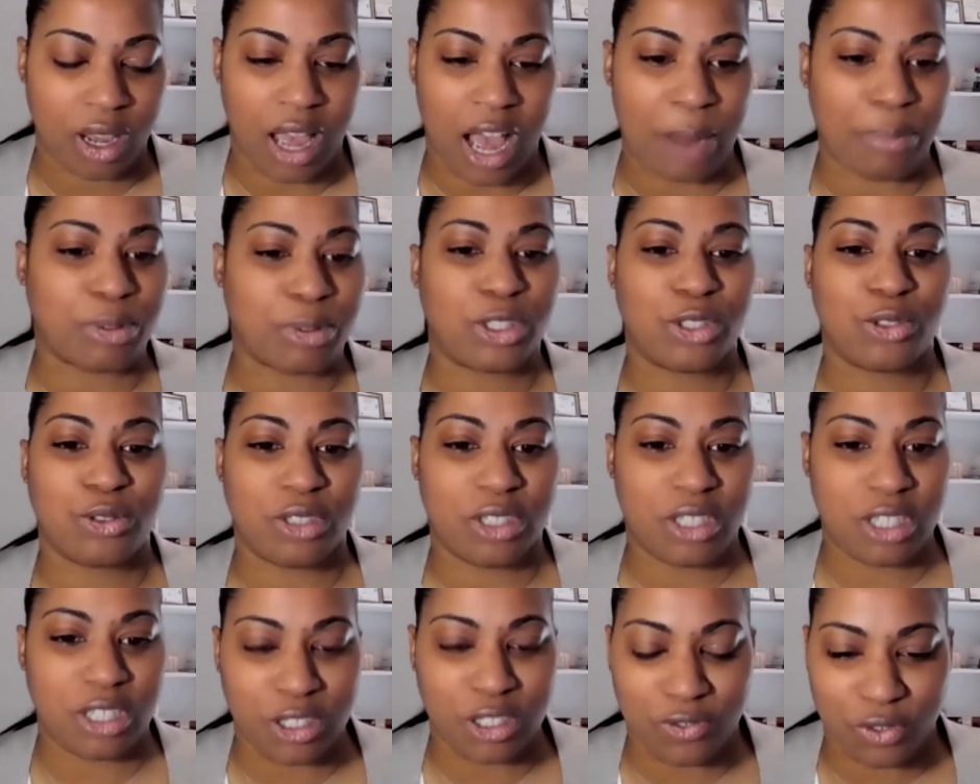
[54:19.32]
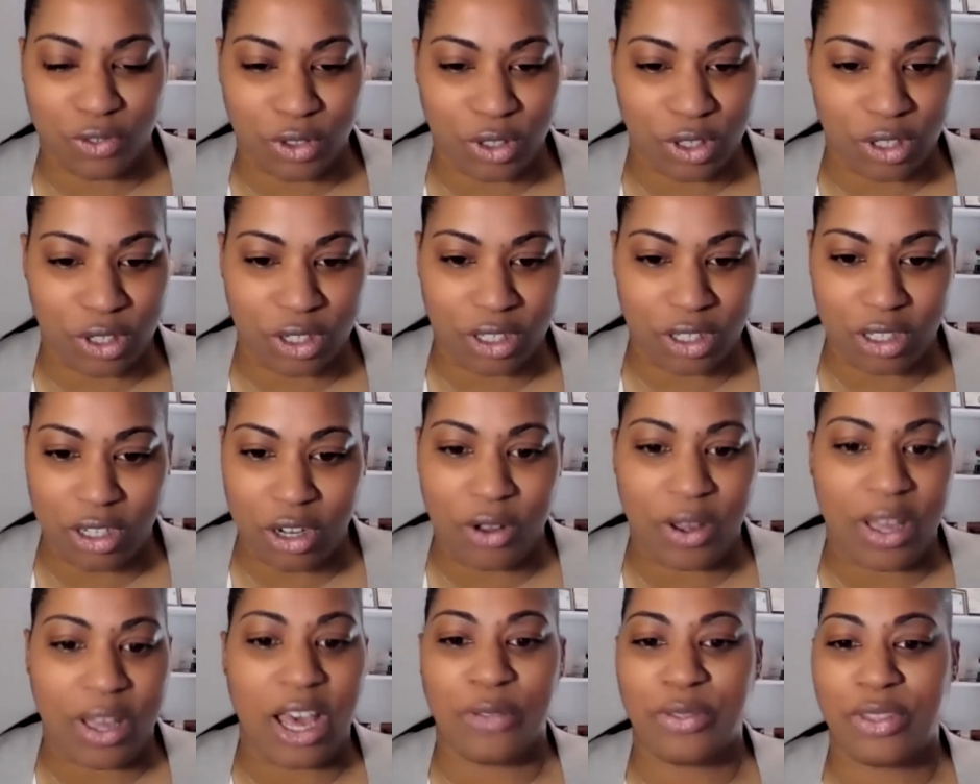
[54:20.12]
opportunities for,
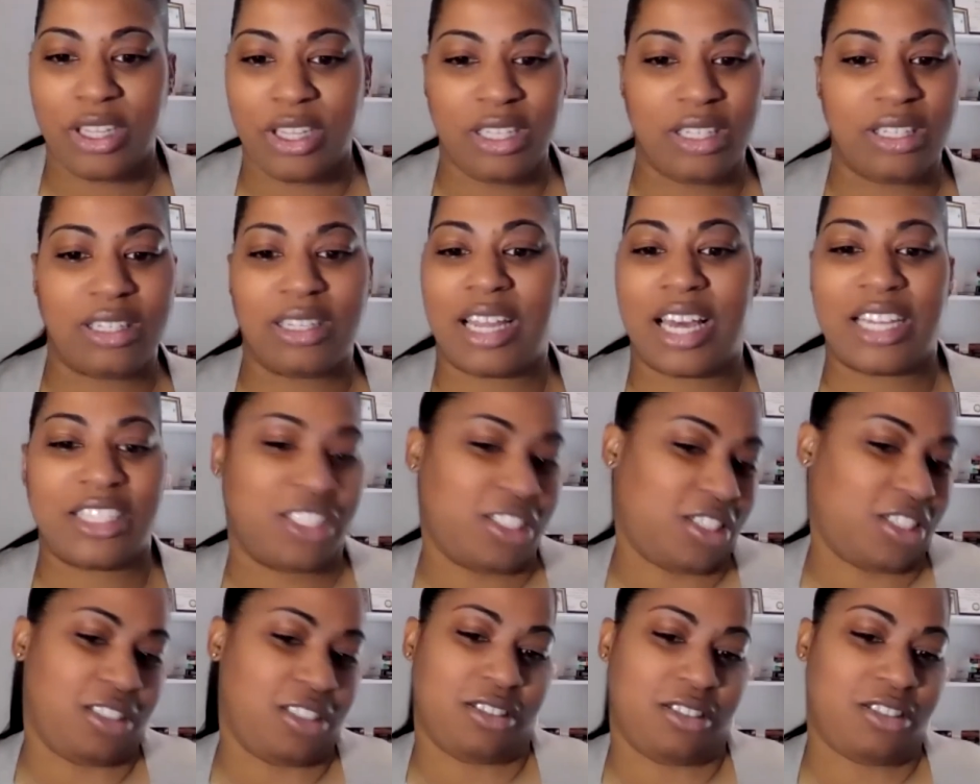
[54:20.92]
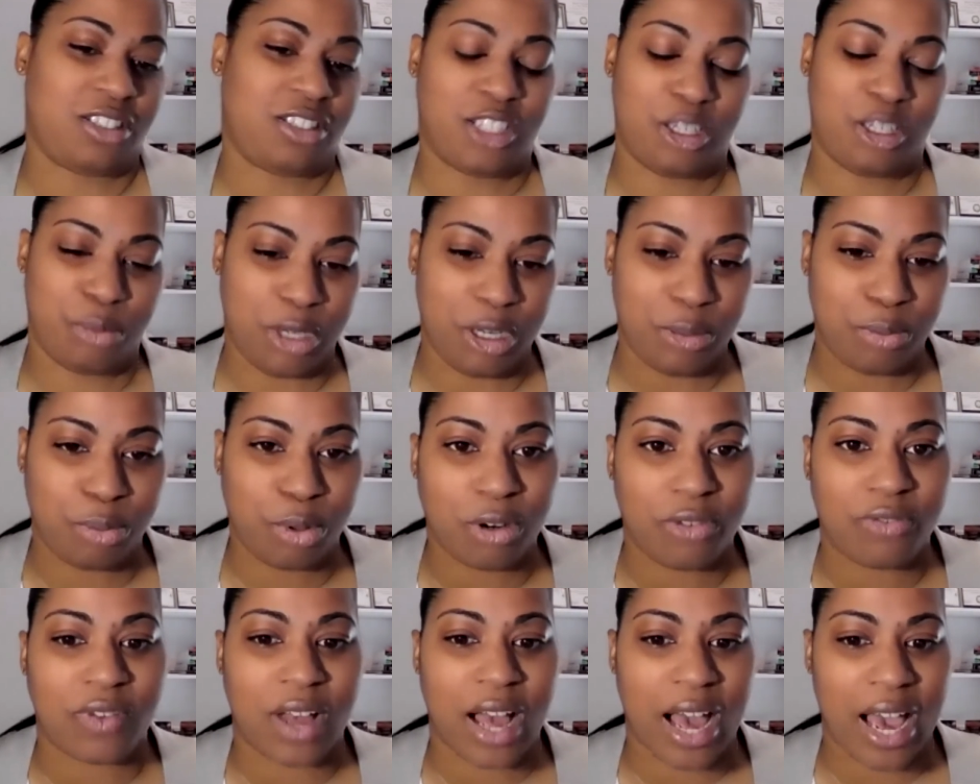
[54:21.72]
healthy luncheons to be
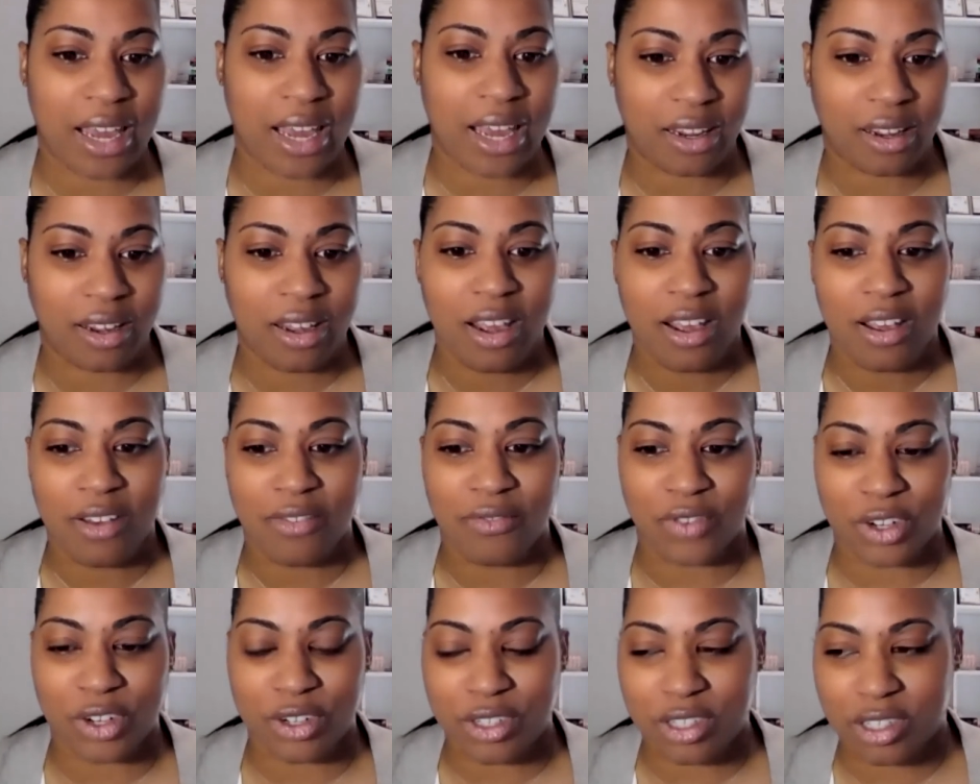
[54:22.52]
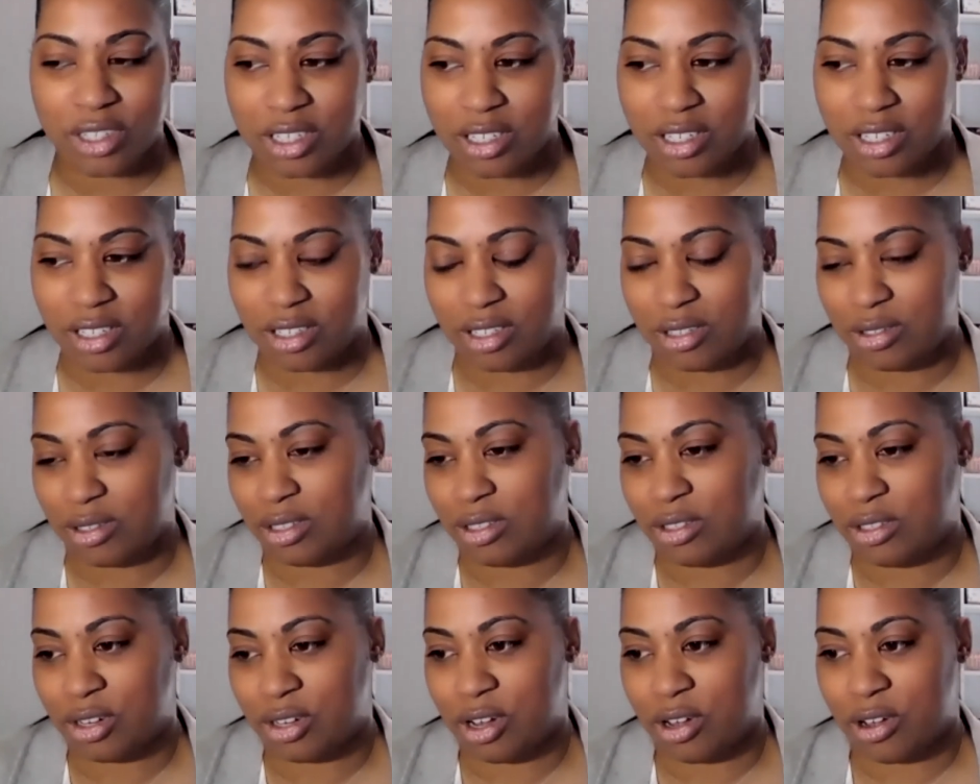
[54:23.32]
provided versus,
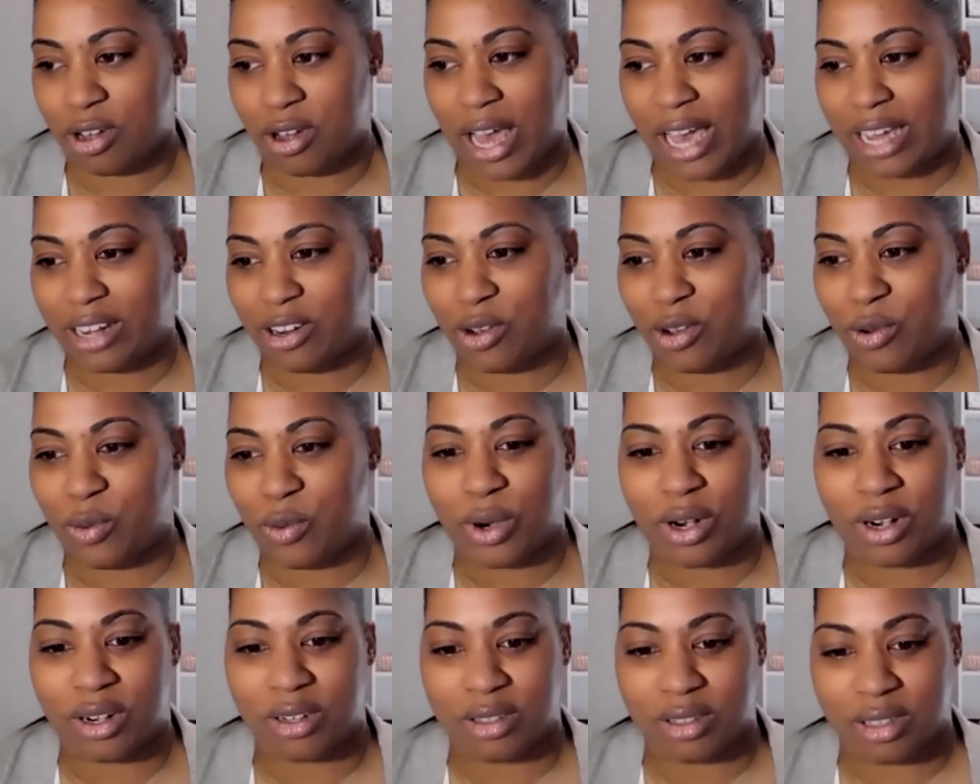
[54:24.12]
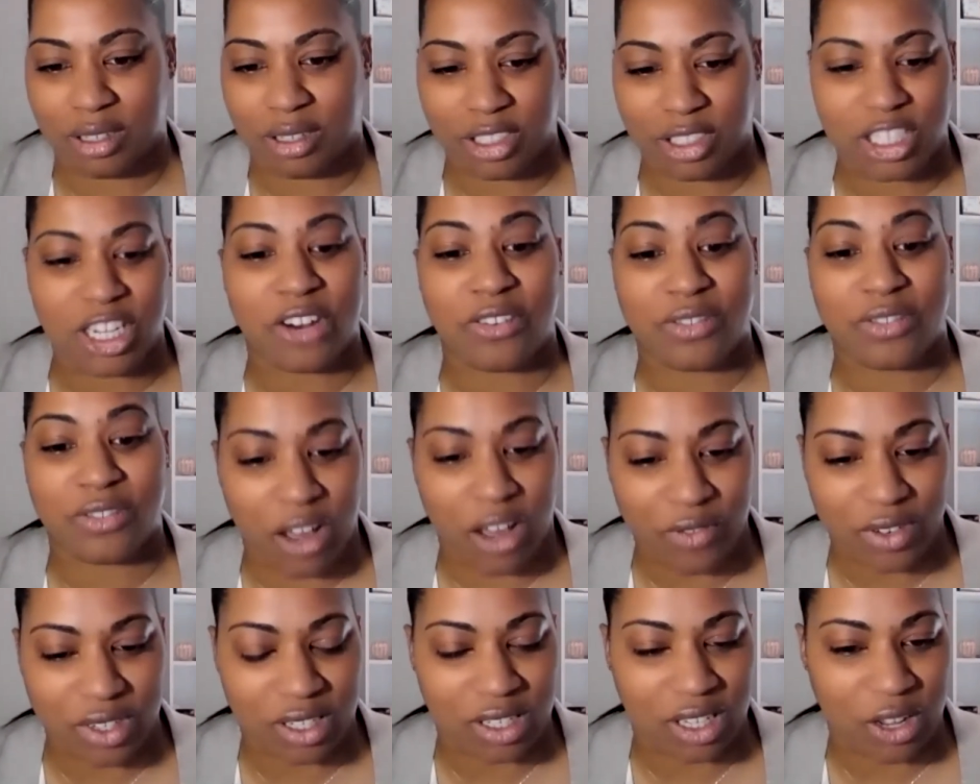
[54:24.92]
I know where the sheriff's
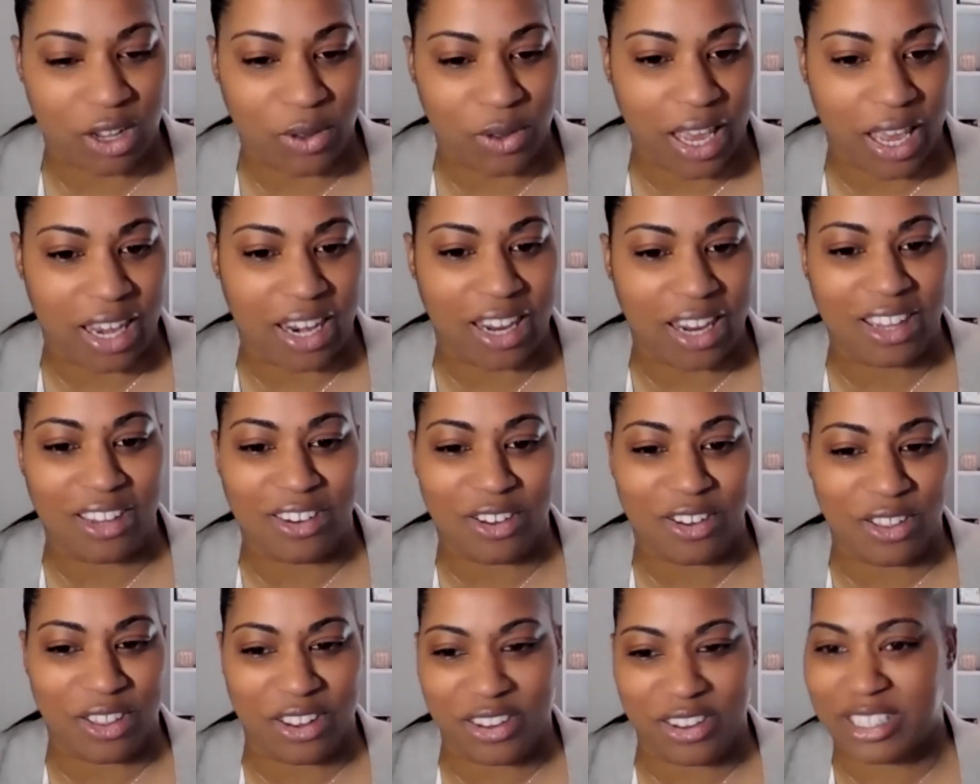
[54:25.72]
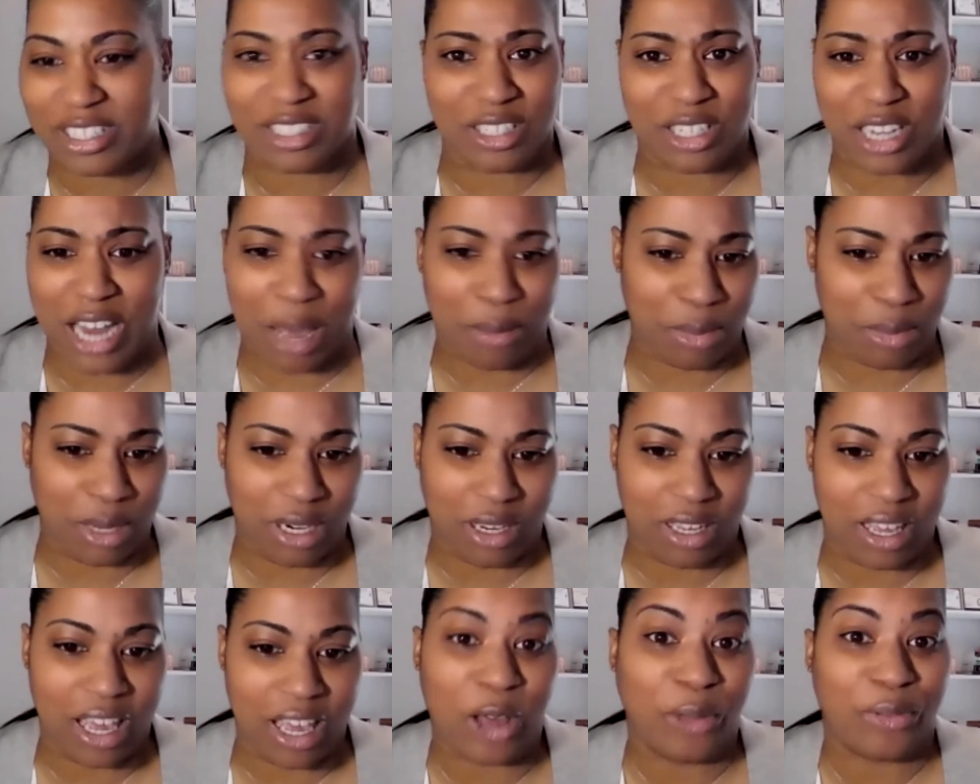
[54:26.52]
office is located, there's not
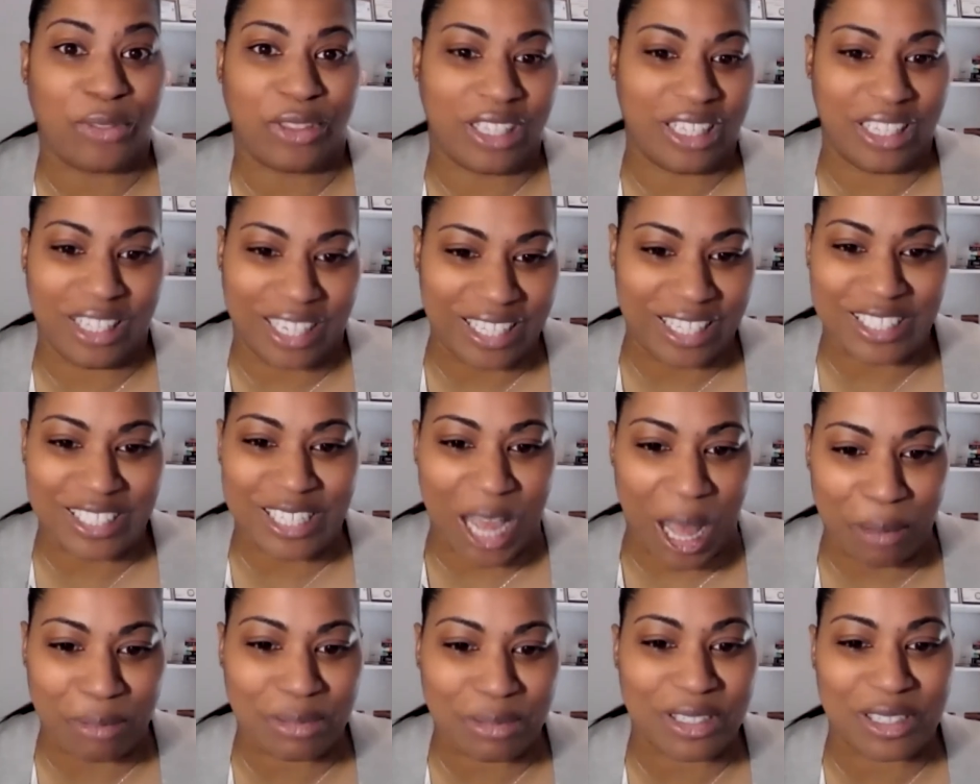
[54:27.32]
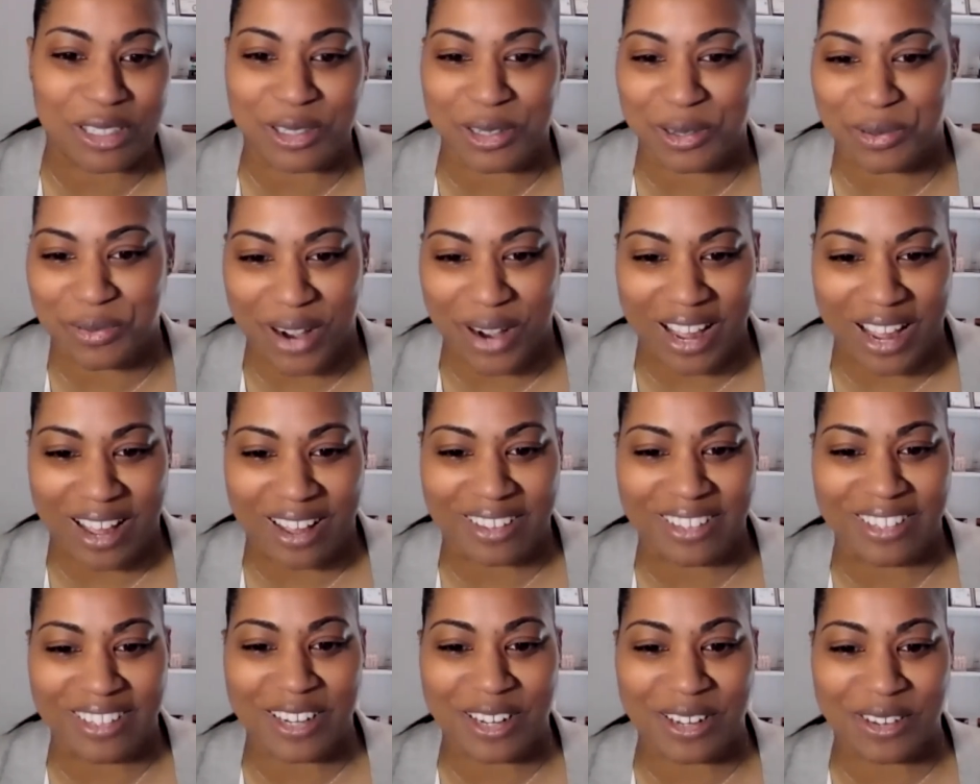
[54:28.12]
many healthy lunch options
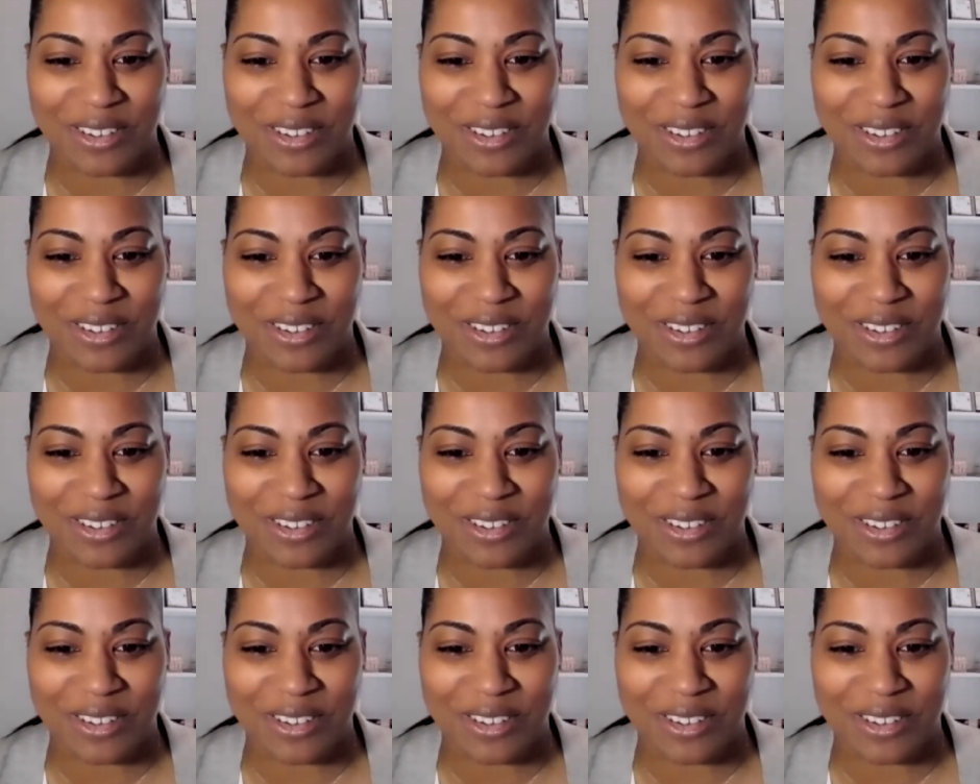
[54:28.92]
around,